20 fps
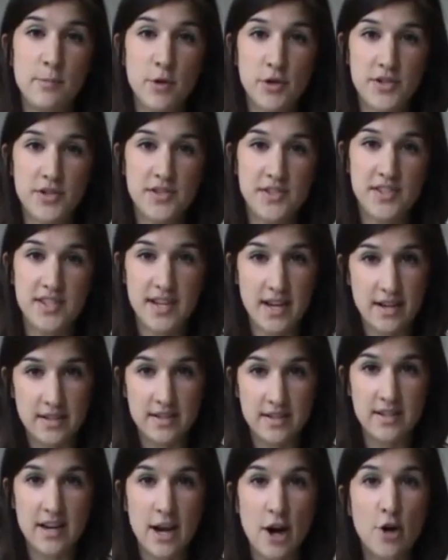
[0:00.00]
modern
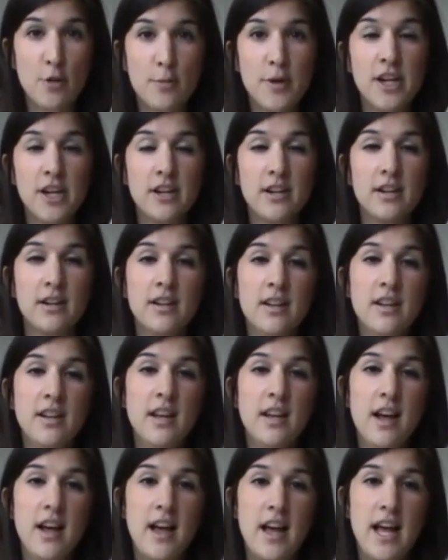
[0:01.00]
standard Arabic
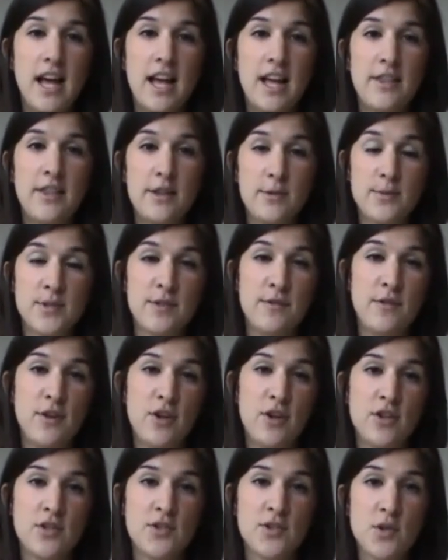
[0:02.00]
and there was a
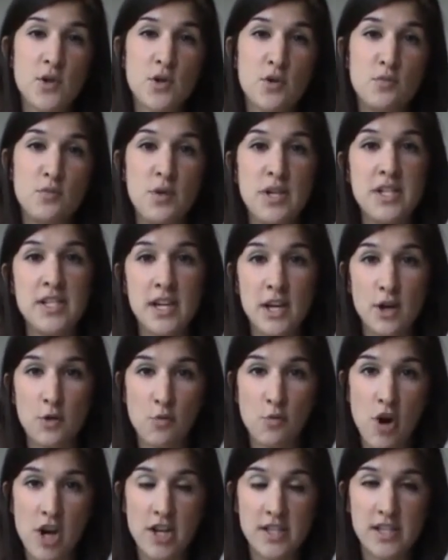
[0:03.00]
focus on reading
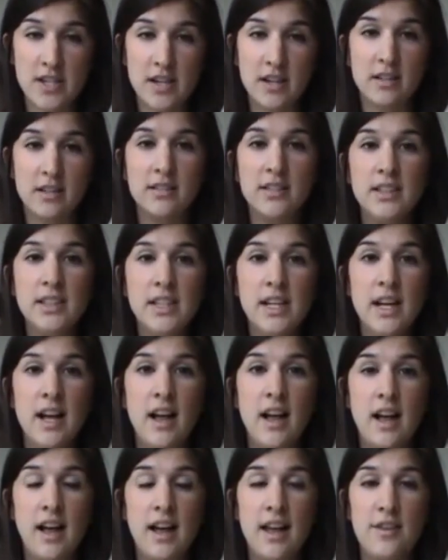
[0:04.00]
and writing.
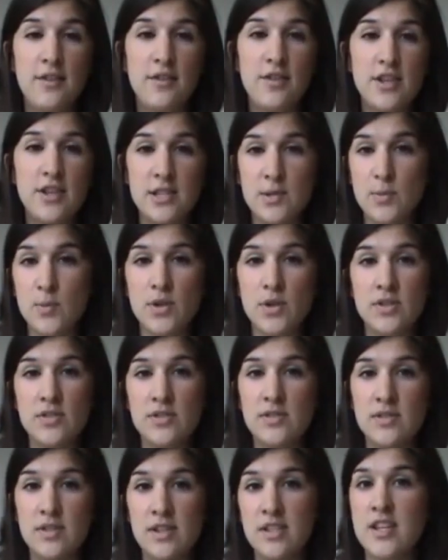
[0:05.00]
And this
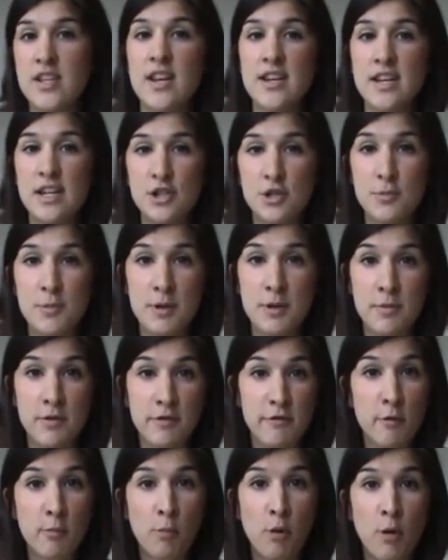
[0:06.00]
was, it turned out to be a bit
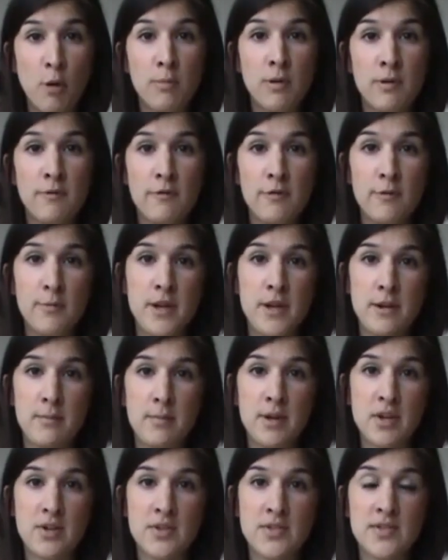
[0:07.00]
of a problem for me
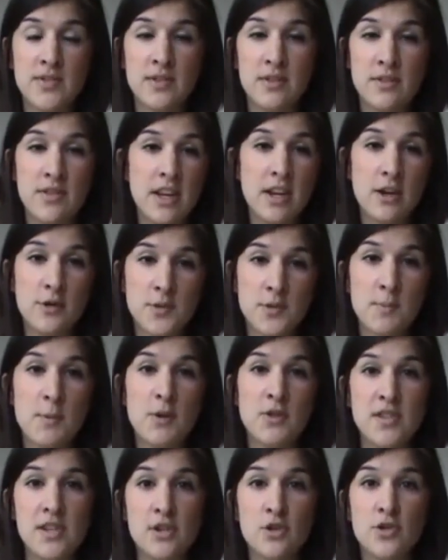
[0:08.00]
because the thing I was
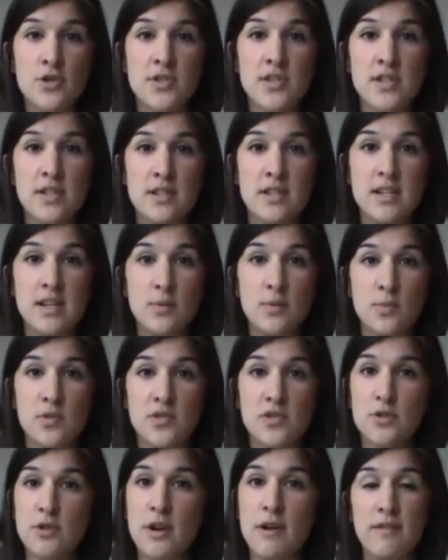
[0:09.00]
most interested in
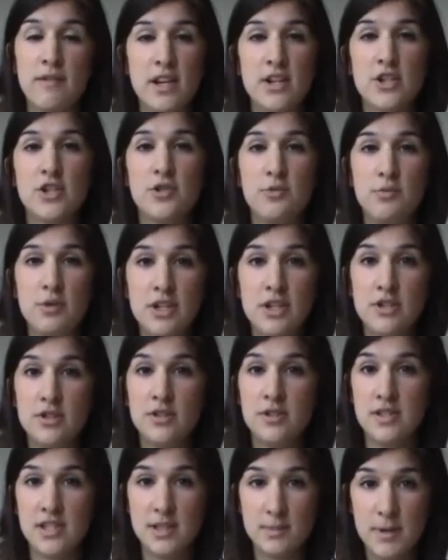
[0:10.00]
was traveling to the region
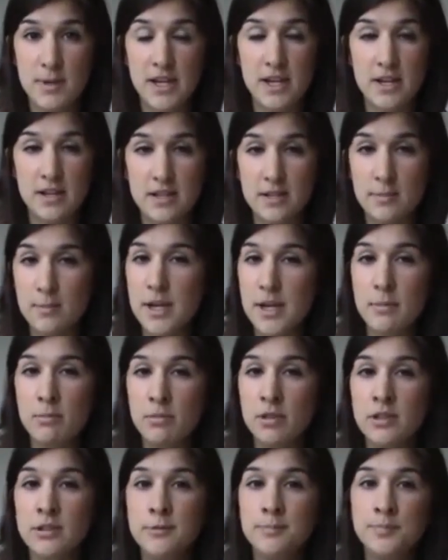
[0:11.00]
and speaking to
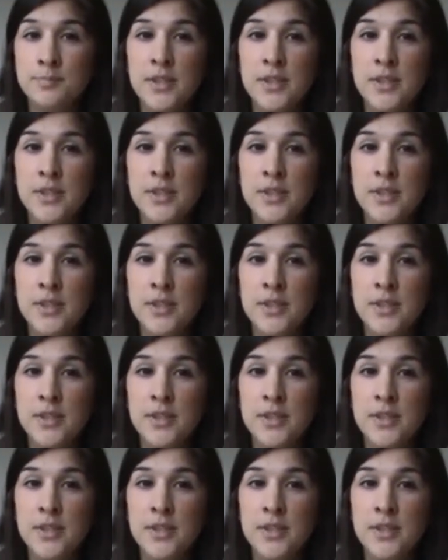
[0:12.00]
people.